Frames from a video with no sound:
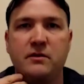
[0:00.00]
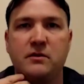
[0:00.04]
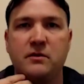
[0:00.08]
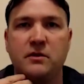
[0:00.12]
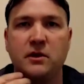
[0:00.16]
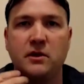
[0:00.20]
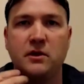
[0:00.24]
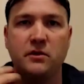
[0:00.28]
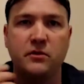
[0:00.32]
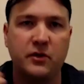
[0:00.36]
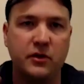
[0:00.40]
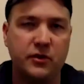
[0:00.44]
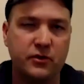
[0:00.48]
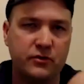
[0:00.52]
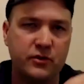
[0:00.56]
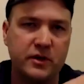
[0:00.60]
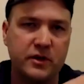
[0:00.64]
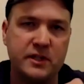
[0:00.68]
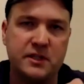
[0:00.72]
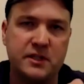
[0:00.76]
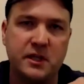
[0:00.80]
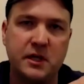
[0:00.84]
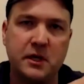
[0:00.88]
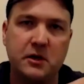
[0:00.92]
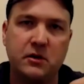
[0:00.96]
the 3
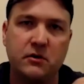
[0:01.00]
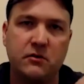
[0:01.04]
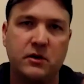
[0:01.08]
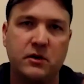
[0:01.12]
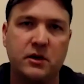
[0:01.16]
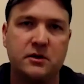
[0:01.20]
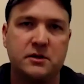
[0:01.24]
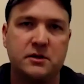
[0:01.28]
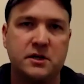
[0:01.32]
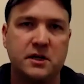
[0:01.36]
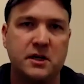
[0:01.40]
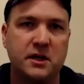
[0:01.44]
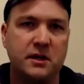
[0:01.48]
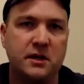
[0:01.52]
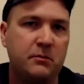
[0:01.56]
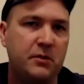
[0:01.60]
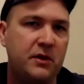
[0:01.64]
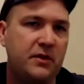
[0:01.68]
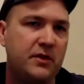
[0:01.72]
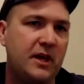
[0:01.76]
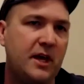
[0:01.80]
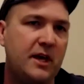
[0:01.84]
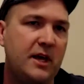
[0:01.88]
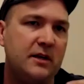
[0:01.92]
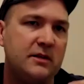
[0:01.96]
secret rares in it,
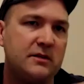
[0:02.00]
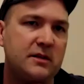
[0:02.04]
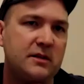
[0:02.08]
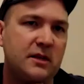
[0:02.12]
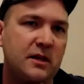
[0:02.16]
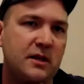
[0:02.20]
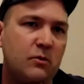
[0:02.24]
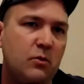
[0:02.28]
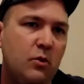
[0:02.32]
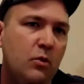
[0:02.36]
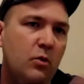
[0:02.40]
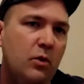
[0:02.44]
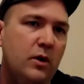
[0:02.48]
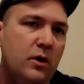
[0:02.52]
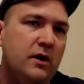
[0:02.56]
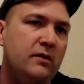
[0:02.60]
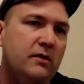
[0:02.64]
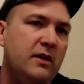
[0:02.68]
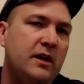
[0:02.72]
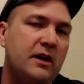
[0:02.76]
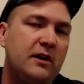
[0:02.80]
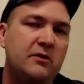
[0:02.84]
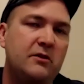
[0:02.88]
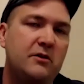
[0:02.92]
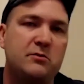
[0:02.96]
but then it's like, well, what did
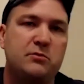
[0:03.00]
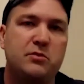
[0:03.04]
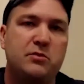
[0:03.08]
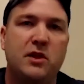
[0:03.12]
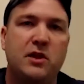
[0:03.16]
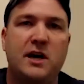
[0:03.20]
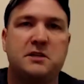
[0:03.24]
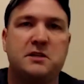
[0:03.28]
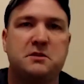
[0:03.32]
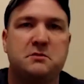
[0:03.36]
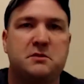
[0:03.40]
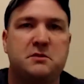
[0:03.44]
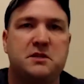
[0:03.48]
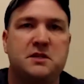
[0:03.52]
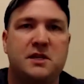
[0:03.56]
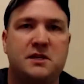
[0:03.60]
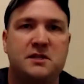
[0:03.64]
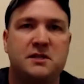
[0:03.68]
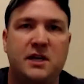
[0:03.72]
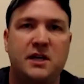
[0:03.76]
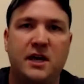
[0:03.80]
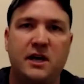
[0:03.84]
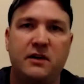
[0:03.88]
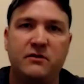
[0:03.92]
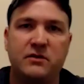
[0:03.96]
the other plasma
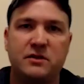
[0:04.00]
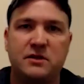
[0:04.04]
sets have?